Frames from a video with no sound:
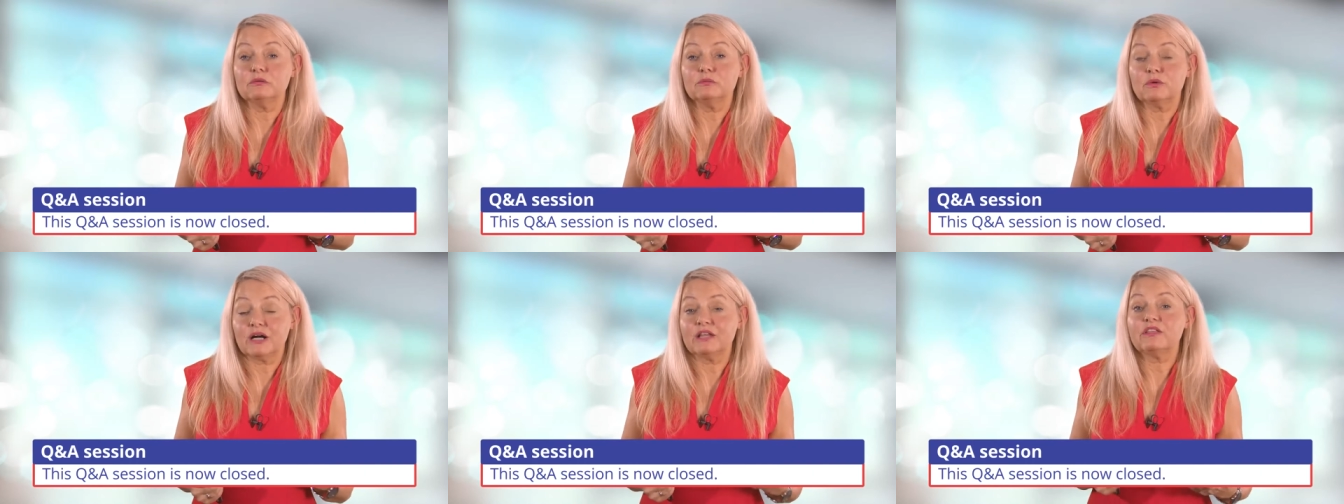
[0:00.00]

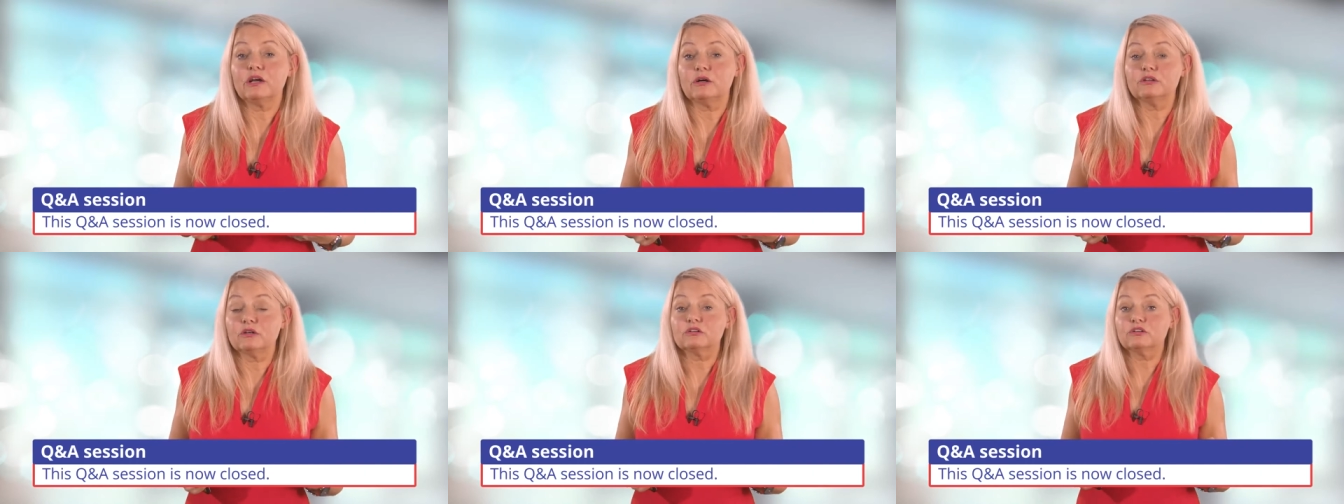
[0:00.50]
why they are
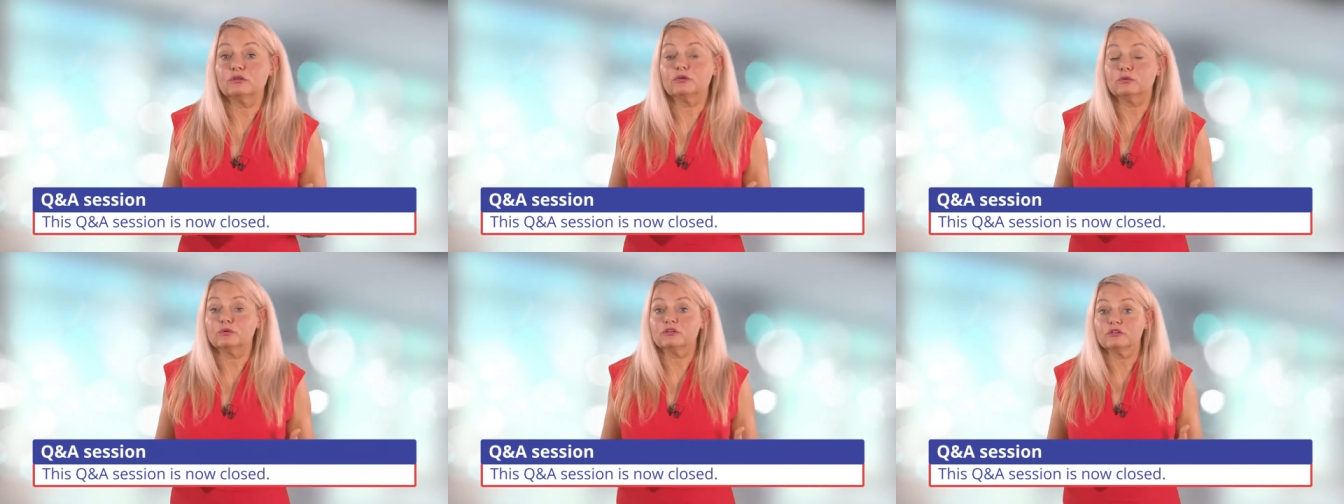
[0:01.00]

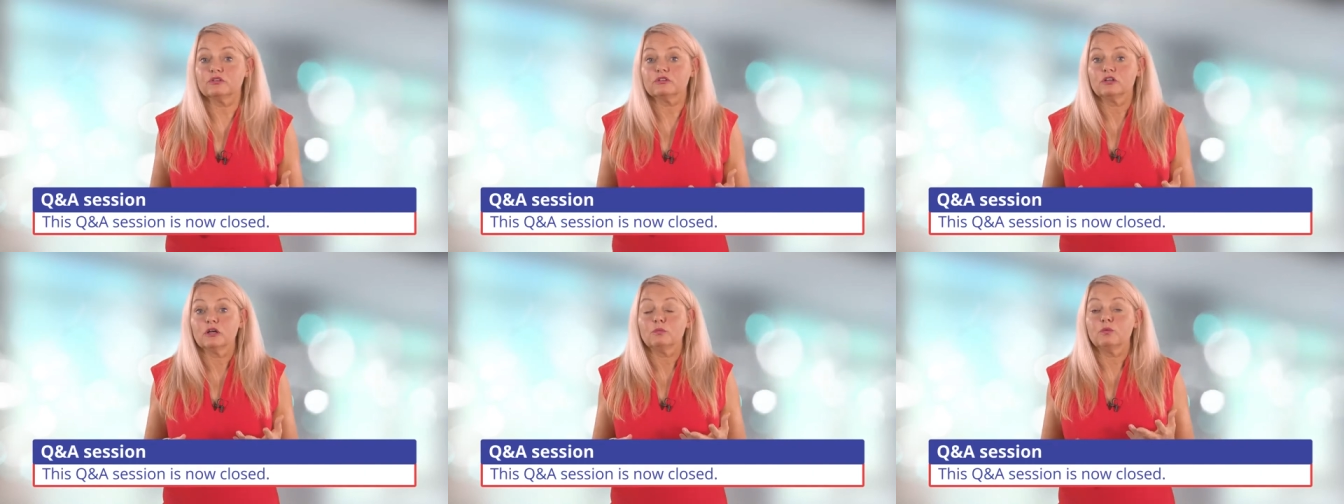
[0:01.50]
non-concordant,
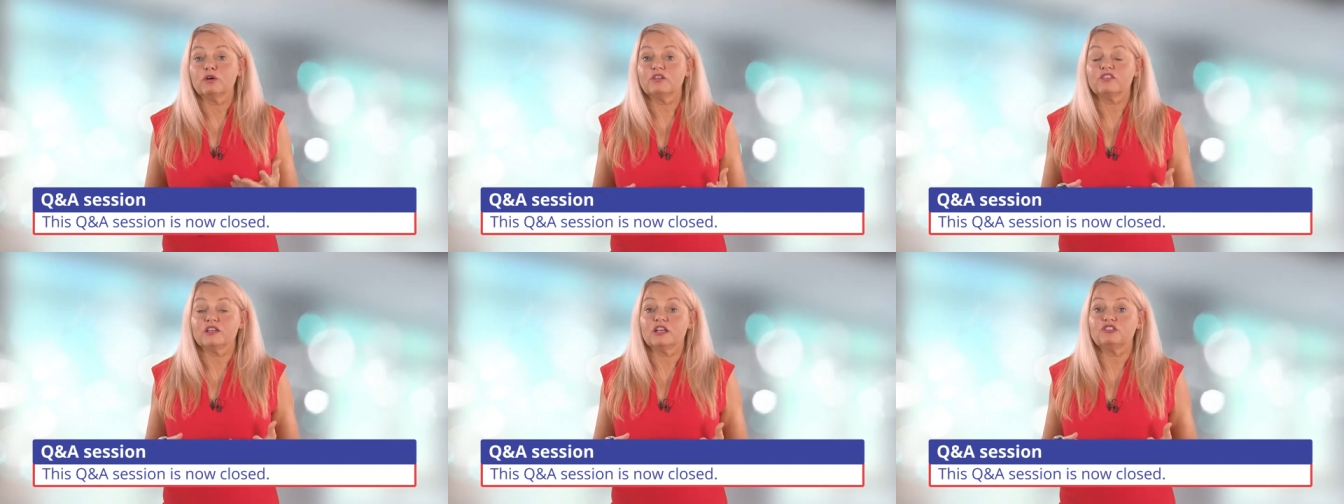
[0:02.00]
what
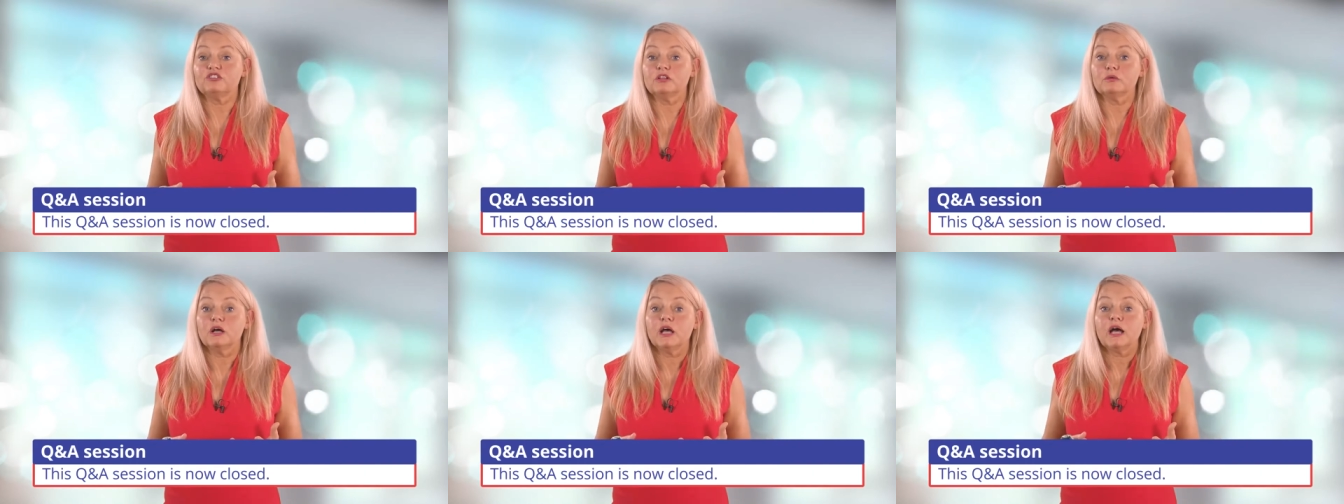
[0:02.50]
is the issue.